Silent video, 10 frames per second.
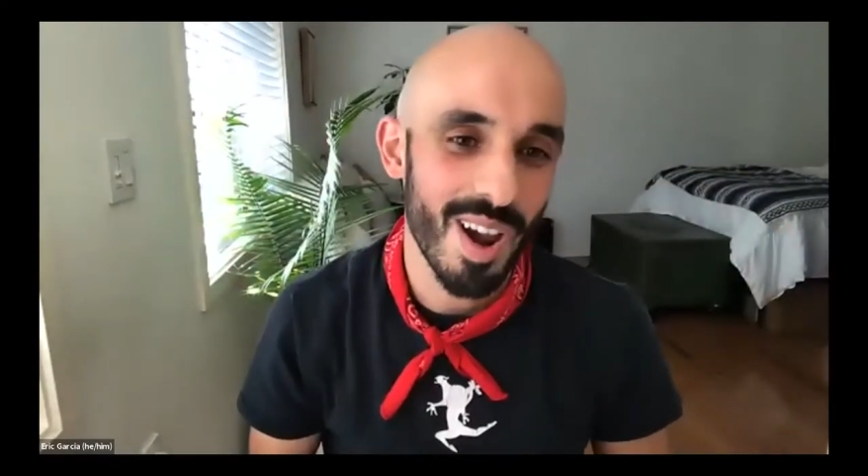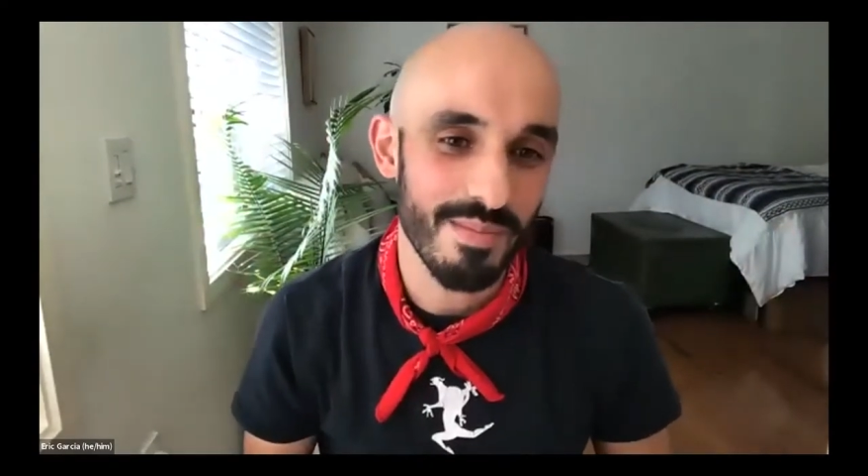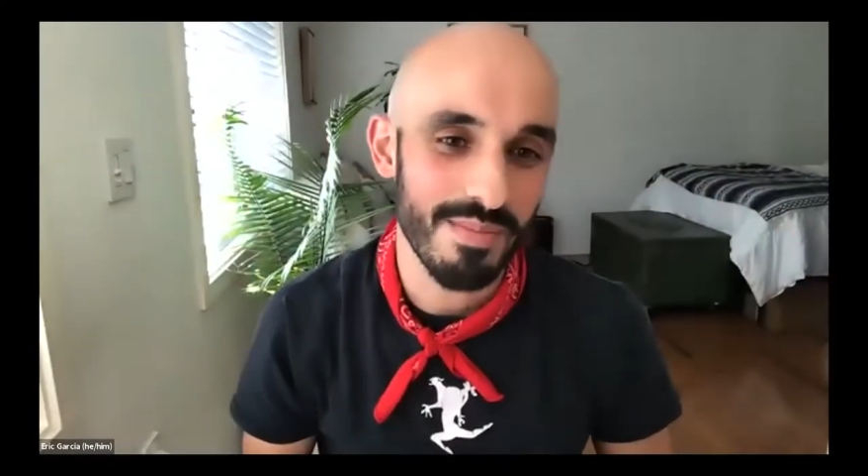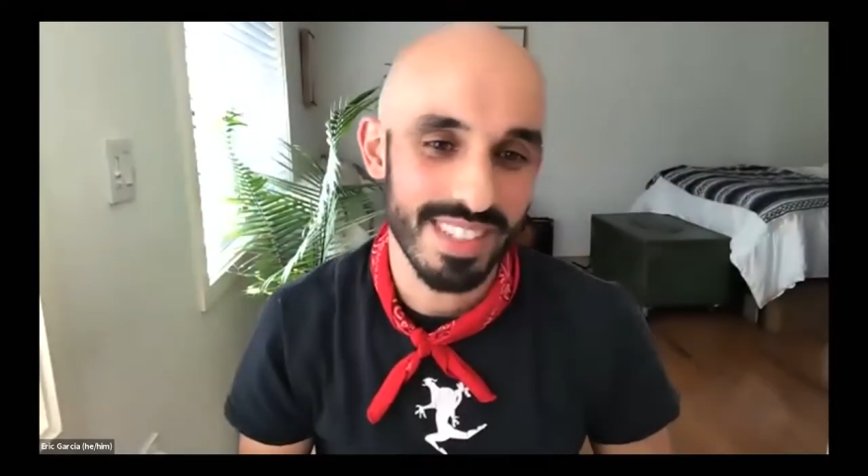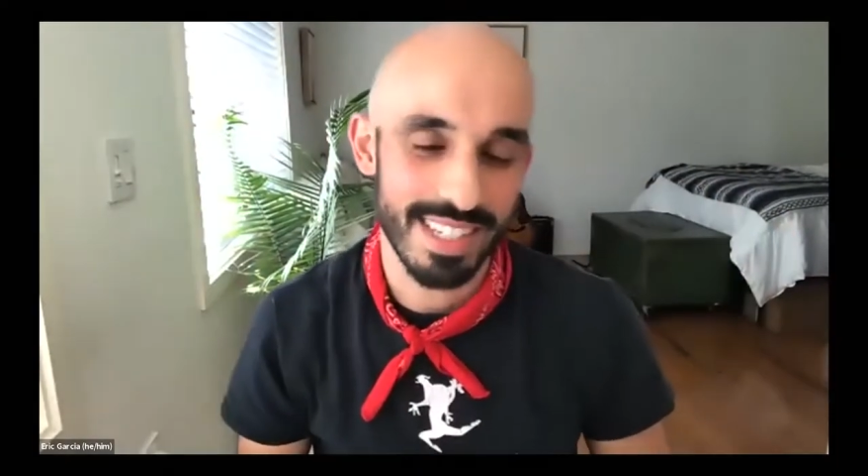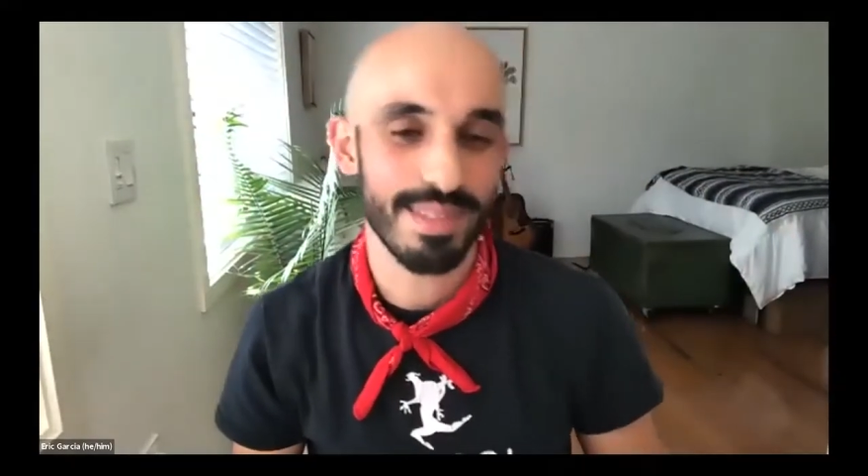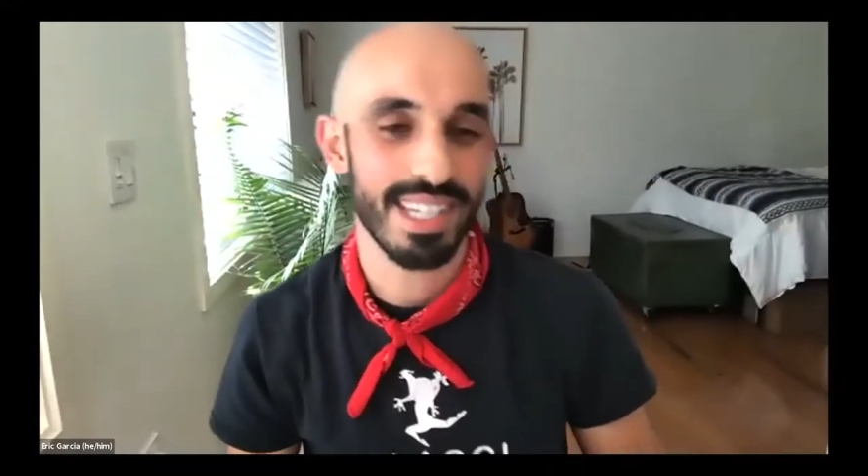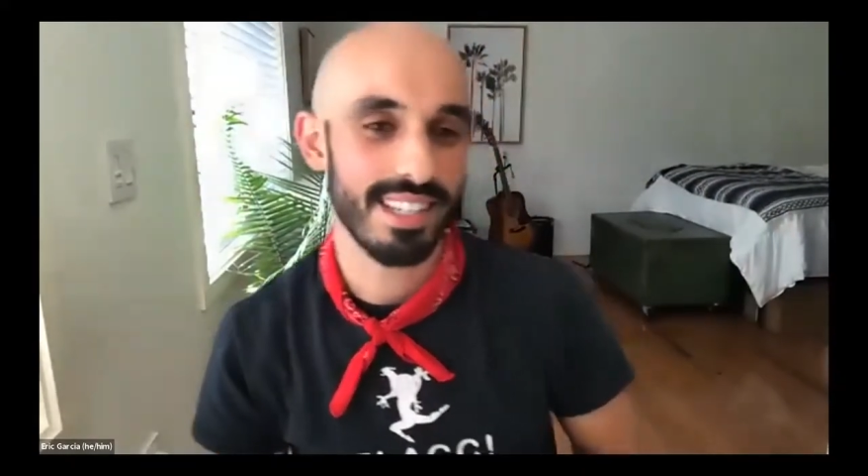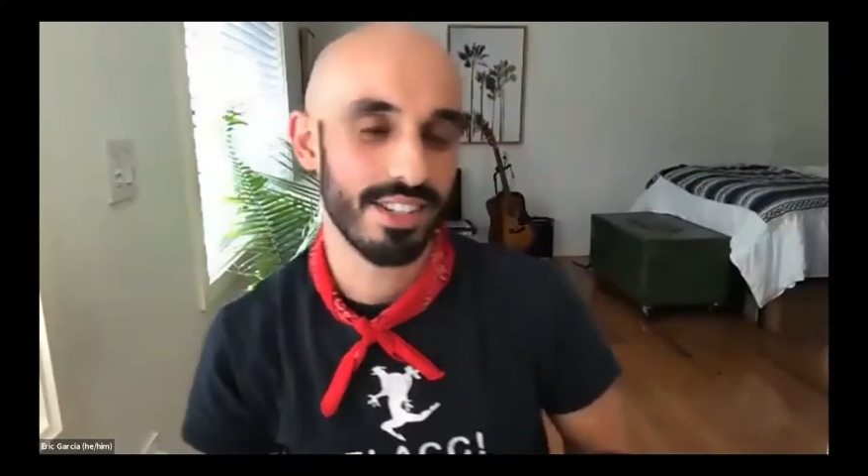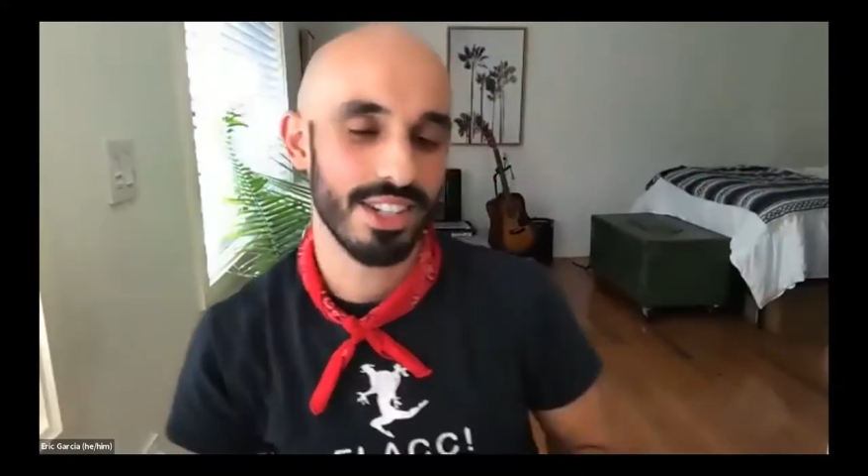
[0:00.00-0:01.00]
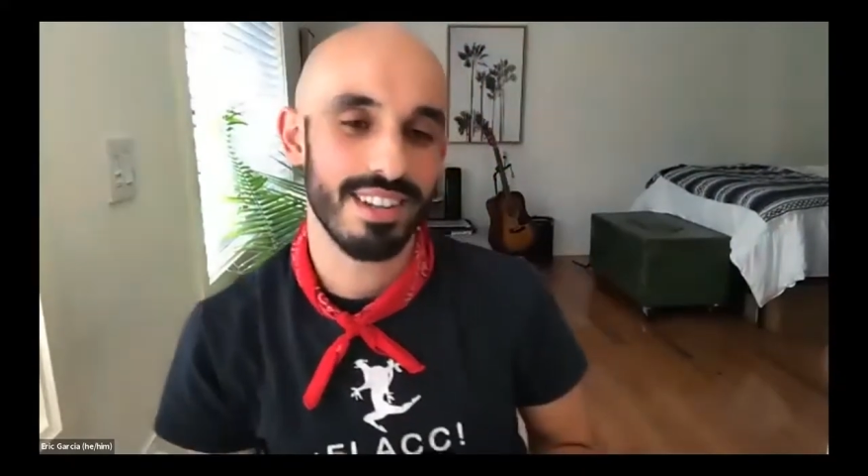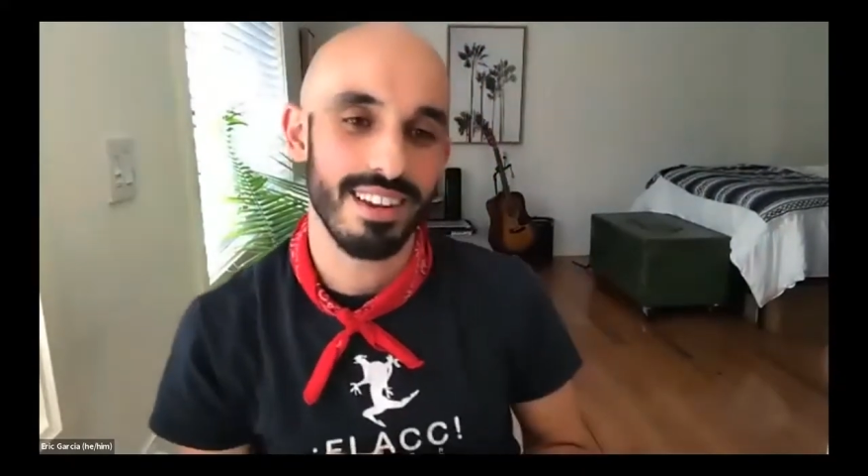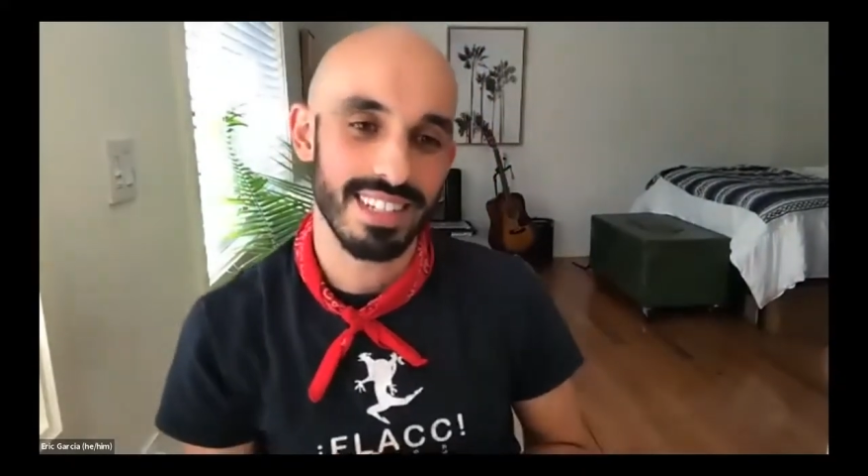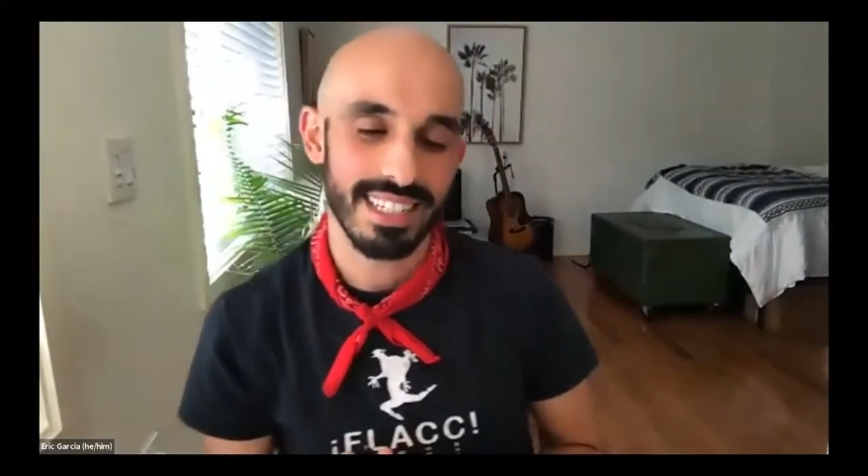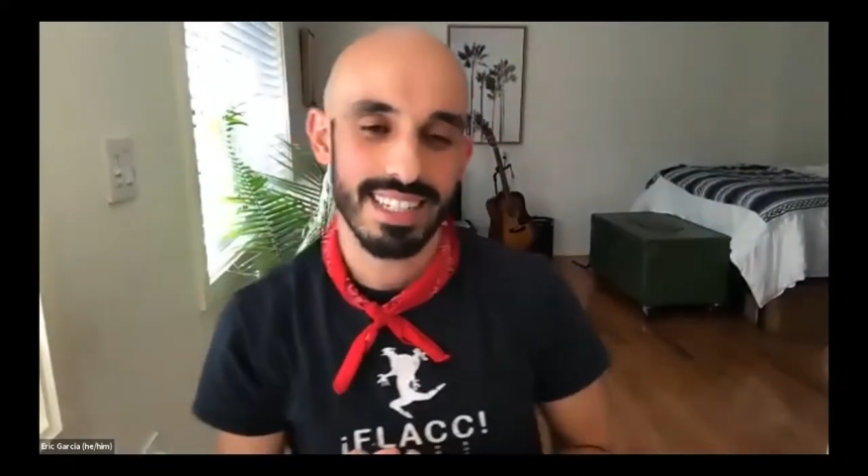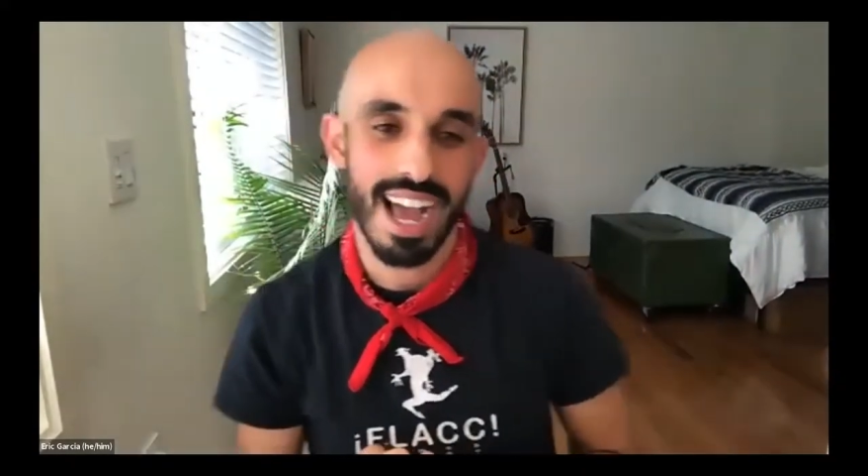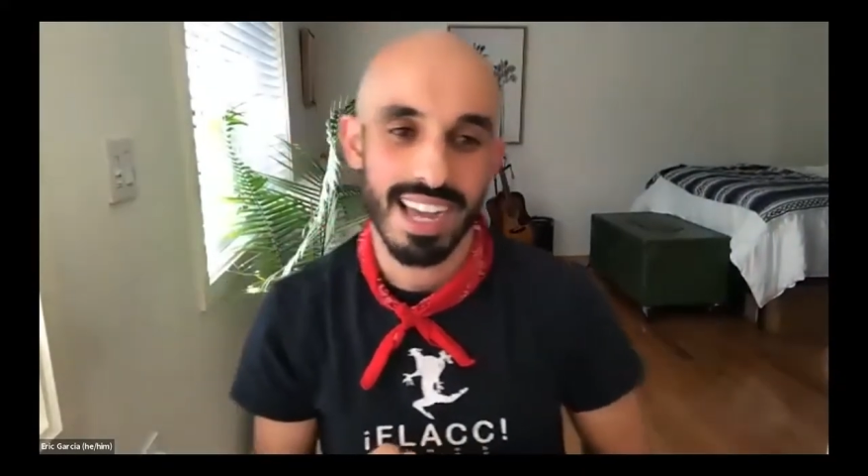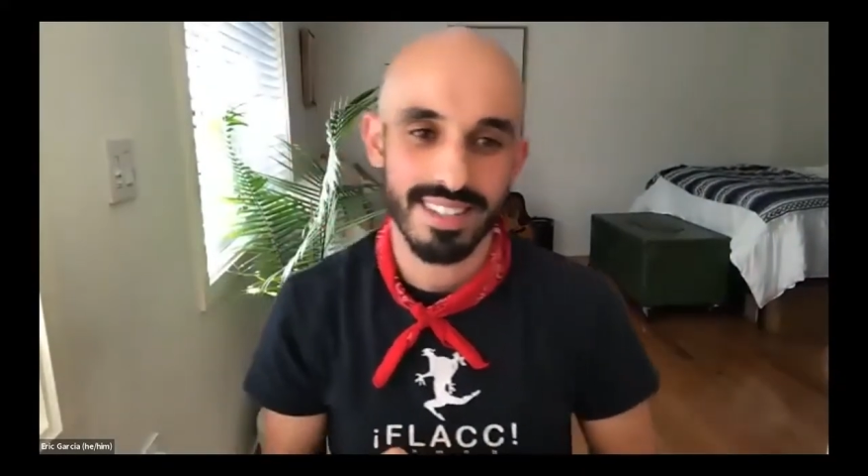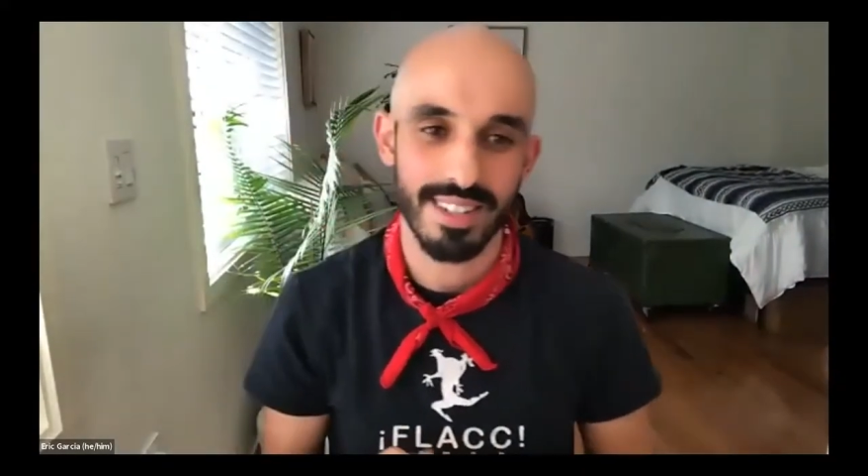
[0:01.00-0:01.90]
seems like such a daunting task.